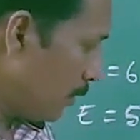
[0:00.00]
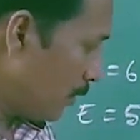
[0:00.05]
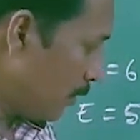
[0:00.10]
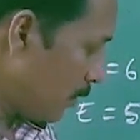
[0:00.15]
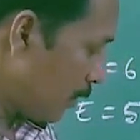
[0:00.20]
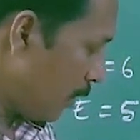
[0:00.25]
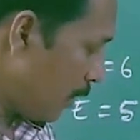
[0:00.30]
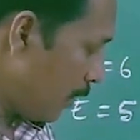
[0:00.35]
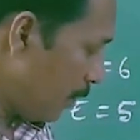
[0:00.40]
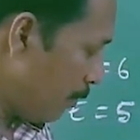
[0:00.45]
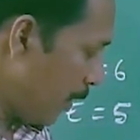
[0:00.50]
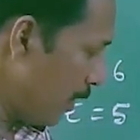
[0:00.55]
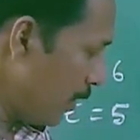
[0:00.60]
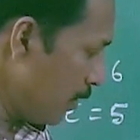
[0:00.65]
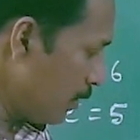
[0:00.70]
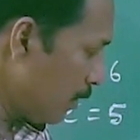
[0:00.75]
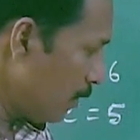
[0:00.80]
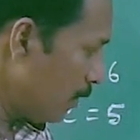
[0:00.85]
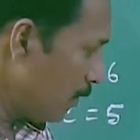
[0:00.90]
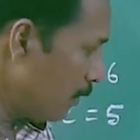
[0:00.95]

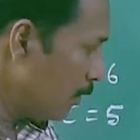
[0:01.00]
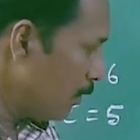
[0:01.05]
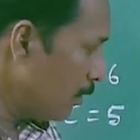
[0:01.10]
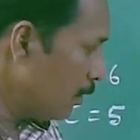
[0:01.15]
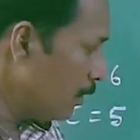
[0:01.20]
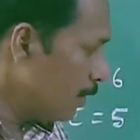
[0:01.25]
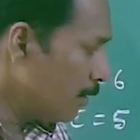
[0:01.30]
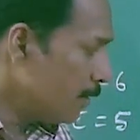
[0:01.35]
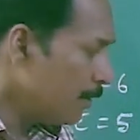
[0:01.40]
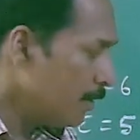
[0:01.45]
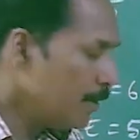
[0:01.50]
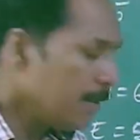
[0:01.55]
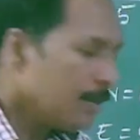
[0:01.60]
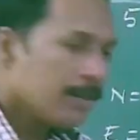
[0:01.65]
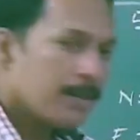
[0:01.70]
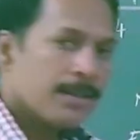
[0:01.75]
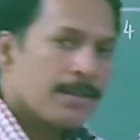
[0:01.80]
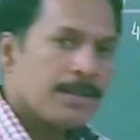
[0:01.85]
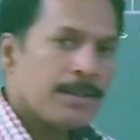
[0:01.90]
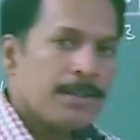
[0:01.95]
statement
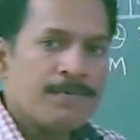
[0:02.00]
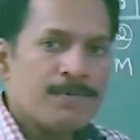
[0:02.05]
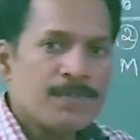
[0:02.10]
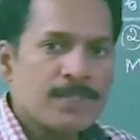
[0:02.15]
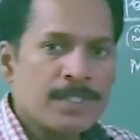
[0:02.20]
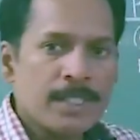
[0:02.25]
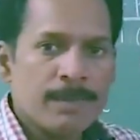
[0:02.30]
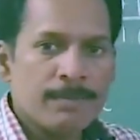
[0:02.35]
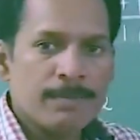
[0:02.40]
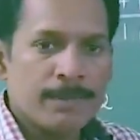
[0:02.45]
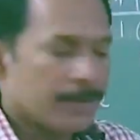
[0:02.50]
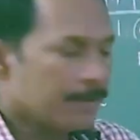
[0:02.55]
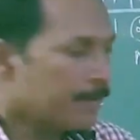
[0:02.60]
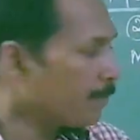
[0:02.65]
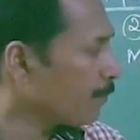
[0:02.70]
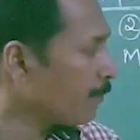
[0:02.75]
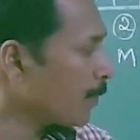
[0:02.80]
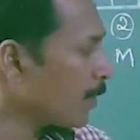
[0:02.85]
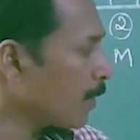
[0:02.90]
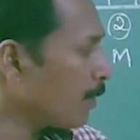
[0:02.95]
here, if
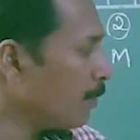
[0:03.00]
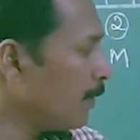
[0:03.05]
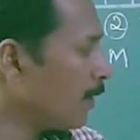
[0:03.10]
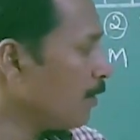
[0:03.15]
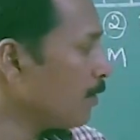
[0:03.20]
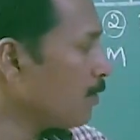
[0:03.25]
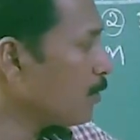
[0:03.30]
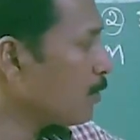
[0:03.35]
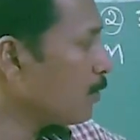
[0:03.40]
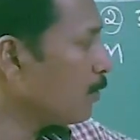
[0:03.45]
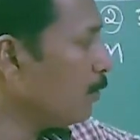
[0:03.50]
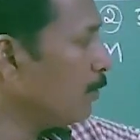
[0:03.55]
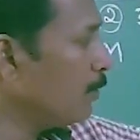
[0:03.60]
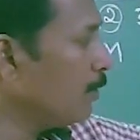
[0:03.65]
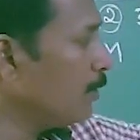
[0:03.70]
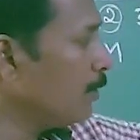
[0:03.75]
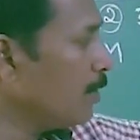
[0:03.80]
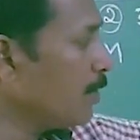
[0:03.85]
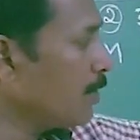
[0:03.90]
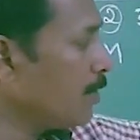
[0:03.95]
statement. Because
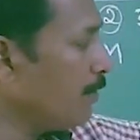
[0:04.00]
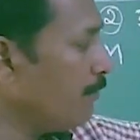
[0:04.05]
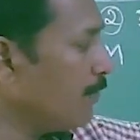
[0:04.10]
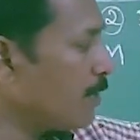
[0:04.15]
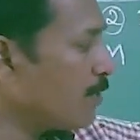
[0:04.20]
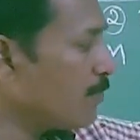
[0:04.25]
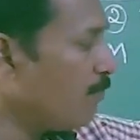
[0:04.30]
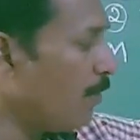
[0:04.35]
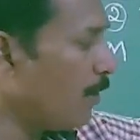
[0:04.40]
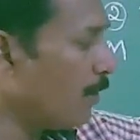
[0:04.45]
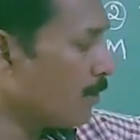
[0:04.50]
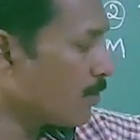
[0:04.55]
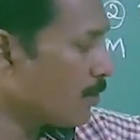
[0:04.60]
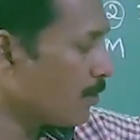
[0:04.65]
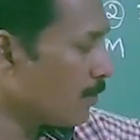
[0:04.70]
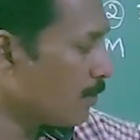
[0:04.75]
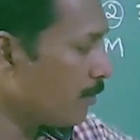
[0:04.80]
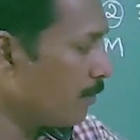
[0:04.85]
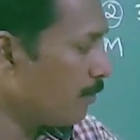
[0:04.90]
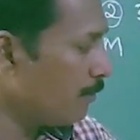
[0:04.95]
put this if is
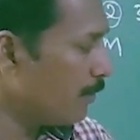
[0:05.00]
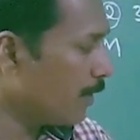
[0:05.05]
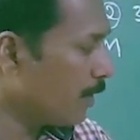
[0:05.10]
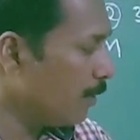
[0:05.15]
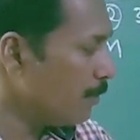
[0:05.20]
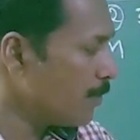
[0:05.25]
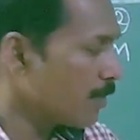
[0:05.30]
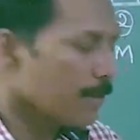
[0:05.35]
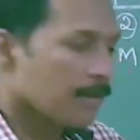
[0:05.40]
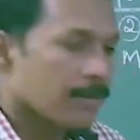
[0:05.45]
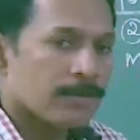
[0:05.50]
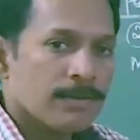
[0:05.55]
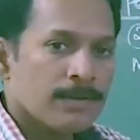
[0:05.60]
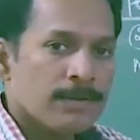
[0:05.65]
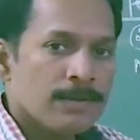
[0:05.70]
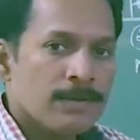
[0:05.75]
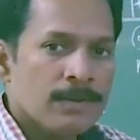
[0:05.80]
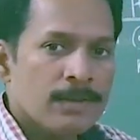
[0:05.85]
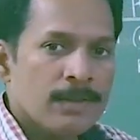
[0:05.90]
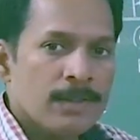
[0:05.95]
false, we comes here.
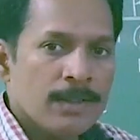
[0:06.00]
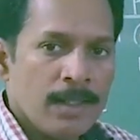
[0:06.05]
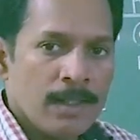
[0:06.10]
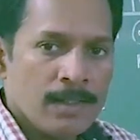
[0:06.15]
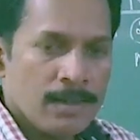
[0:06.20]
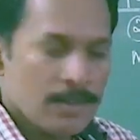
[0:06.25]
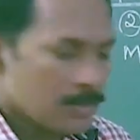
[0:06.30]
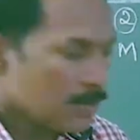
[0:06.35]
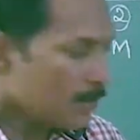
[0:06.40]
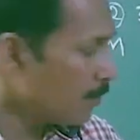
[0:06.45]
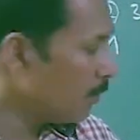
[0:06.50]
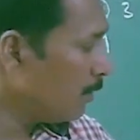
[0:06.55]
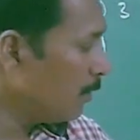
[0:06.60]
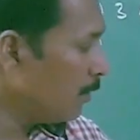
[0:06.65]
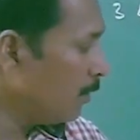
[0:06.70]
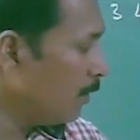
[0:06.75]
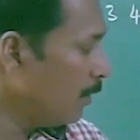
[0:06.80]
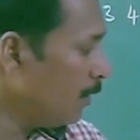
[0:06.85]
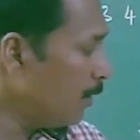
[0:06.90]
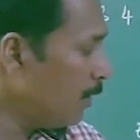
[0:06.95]
Else,
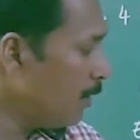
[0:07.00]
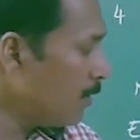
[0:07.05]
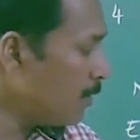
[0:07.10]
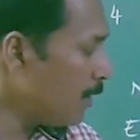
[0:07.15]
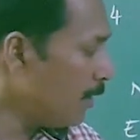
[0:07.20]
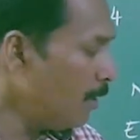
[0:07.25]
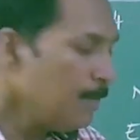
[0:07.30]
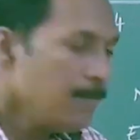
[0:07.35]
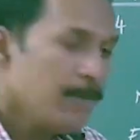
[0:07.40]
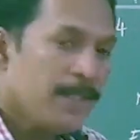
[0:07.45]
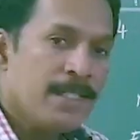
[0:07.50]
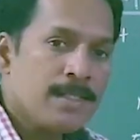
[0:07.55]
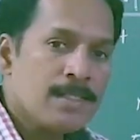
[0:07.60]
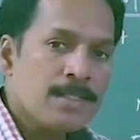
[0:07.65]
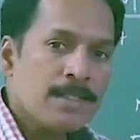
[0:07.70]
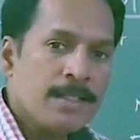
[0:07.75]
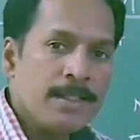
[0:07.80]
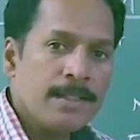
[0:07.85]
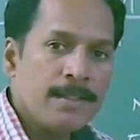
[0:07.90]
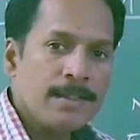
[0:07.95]
his element
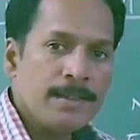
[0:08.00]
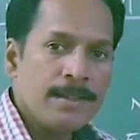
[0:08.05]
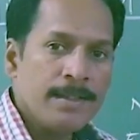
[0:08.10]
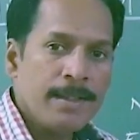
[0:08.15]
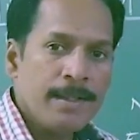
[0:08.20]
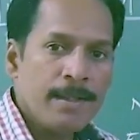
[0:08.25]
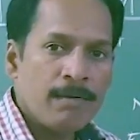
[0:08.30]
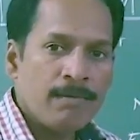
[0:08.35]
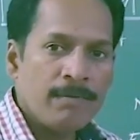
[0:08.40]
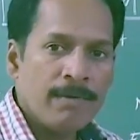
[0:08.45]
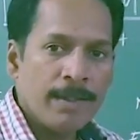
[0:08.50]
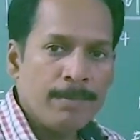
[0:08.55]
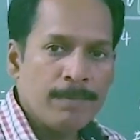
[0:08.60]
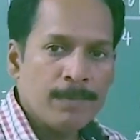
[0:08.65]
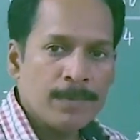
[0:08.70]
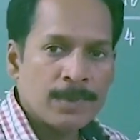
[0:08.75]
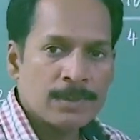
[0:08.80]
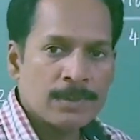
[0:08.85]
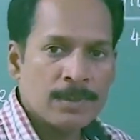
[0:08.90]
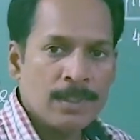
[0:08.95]
is greater than A of
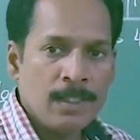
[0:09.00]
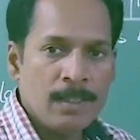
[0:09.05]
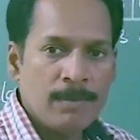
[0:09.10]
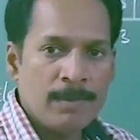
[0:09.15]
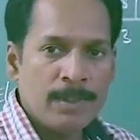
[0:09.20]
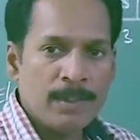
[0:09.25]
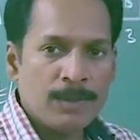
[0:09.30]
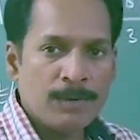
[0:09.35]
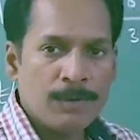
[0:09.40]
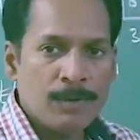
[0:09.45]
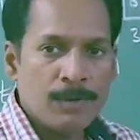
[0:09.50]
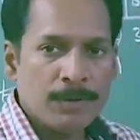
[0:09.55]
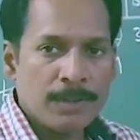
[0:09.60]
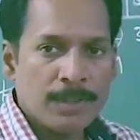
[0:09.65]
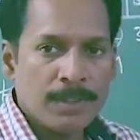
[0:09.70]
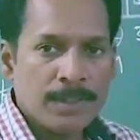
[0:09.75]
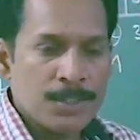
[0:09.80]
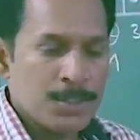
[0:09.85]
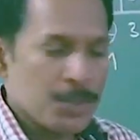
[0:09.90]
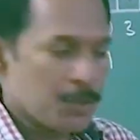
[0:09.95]
m. The element you are
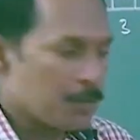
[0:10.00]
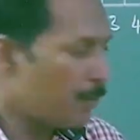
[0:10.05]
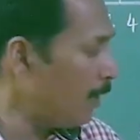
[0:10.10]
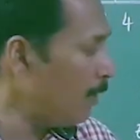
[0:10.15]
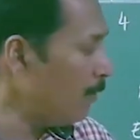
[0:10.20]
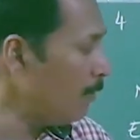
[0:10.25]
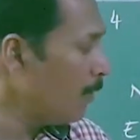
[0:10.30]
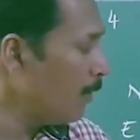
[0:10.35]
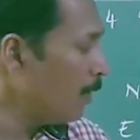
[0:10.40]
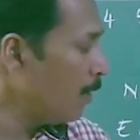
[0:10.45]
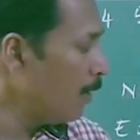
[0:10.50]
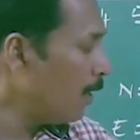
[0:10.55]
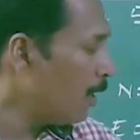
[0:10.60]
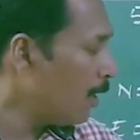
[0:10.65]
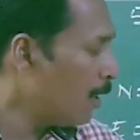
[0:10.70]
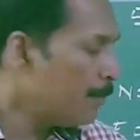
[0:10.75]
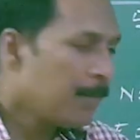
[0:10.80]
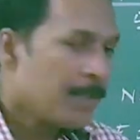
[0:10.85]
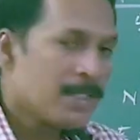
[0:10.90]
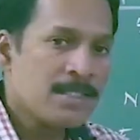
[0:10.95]
looking is
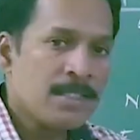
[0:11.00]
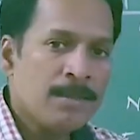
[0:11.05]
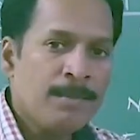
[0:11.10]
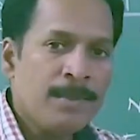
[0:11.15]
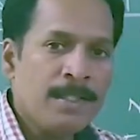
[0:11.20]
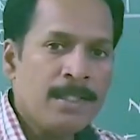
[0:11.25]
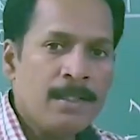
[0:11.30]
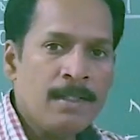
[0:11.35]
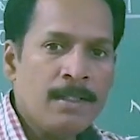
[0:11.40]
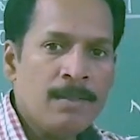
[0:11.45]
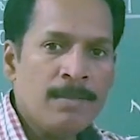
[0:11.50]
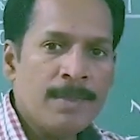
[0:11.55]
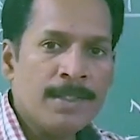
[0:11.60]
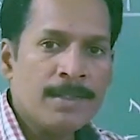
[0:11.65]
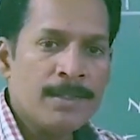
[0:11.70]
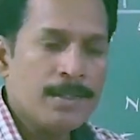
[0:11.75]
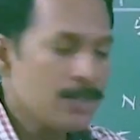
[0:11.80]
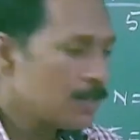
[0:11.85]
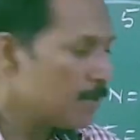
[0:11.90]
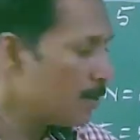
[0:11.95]
12 and present middle
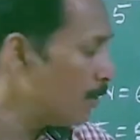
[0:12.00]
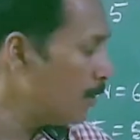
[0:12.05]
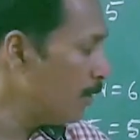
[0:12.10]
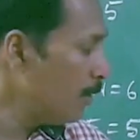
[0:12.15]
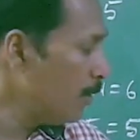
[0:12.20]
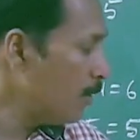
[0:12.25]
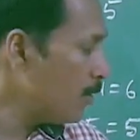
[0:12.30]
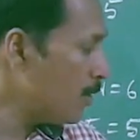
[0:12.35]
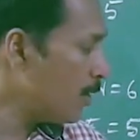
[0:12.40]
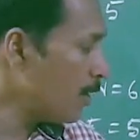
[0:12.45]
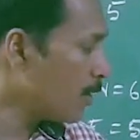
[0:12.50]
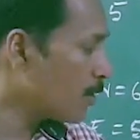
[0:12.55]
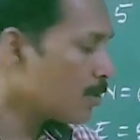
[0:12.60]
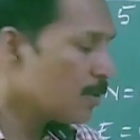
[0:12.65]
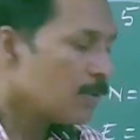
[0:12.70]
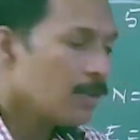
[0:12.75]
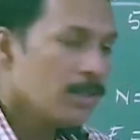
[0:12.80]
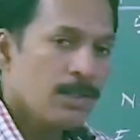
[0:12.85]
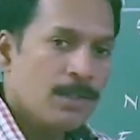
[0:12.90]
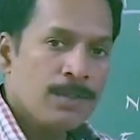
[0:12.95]
element is
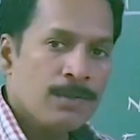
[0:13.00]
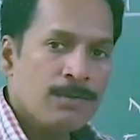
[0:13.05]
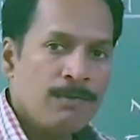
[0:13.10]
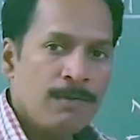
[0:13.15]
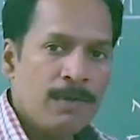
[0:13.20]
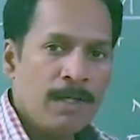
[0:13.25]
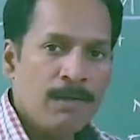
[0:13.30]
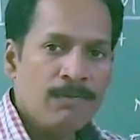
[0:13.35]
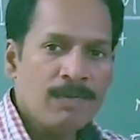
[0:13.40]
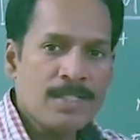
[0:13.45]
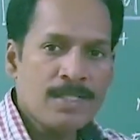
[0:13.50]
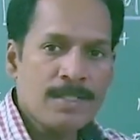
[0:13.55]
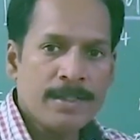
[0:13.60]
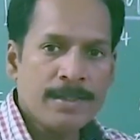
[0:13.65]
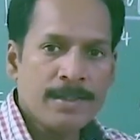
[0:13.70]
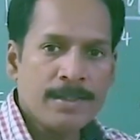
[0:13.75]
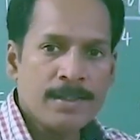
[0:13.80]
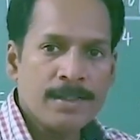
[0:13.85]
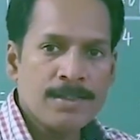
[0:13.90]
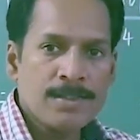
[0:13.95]
6. 12 is
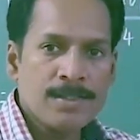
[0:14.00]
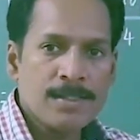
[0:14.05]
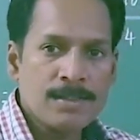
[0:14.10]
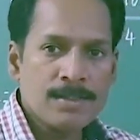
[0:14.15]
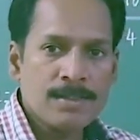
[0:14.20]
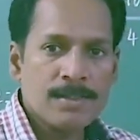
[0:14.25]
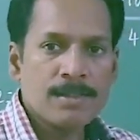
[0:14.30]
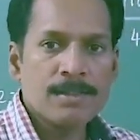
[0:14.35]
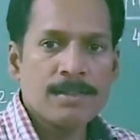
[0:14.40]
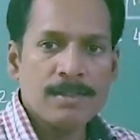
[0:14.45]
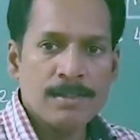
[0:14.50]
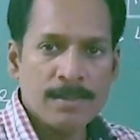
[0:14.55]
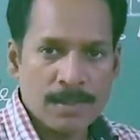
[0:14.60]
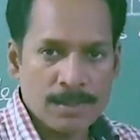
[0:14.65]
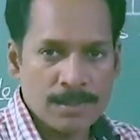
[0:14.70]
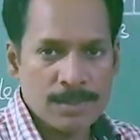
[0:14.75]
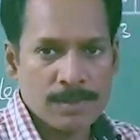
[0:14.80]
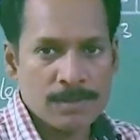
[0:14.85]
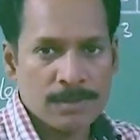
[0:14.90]
greater than 6? Yes.